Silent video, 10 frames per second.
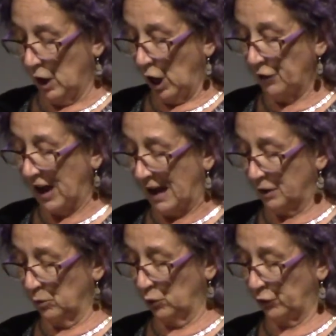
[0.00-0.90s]
Other
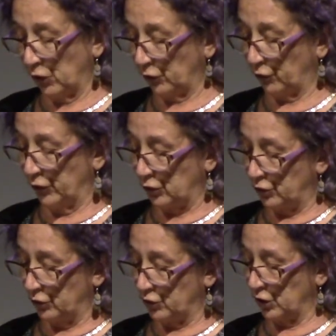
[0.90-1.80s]
animals are
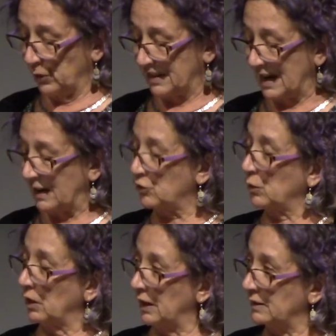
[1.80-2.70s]
structured so as to
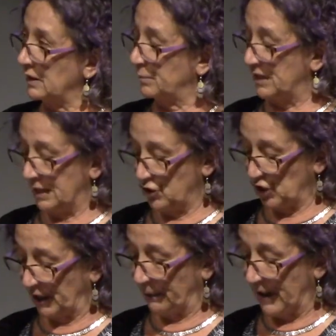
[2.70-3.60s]
actualize the
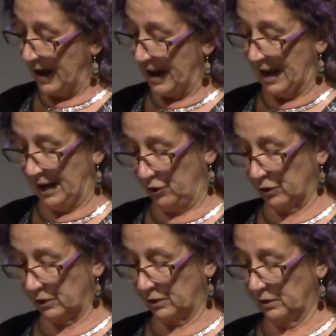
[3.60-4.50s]
potential in their
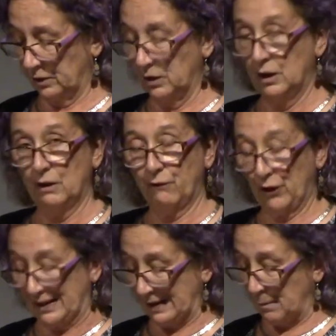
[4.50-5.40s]
eidos. For
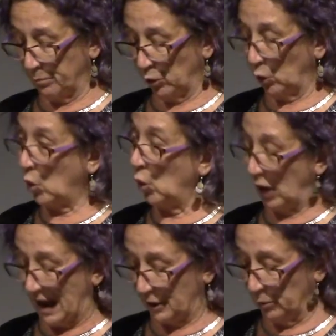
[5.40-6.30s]
example,
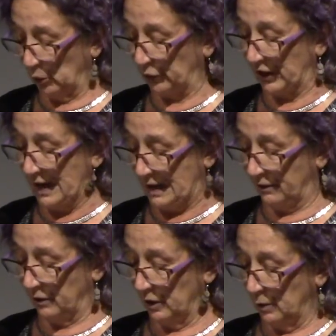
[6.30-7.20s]
all animals
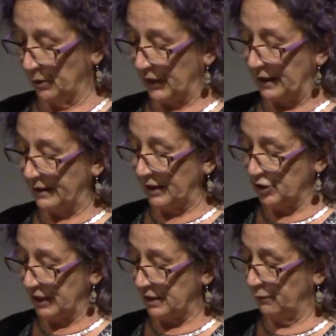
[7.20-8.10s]
eat, but their
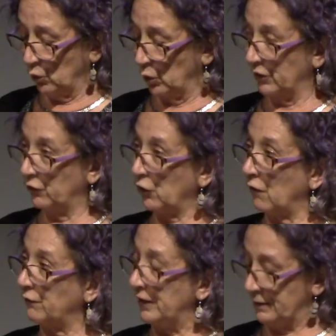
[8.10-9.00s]
digestive organs are
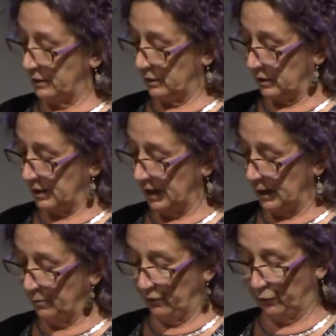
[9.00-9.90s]
fitted to the
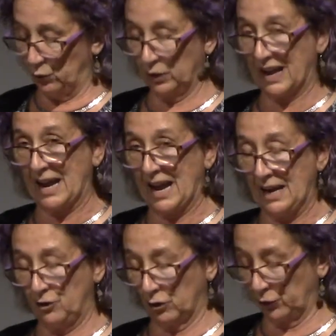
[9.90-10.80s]
type of food their
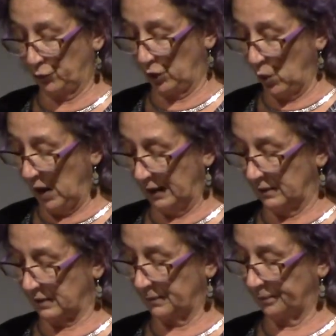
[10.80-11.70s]
eidos requires.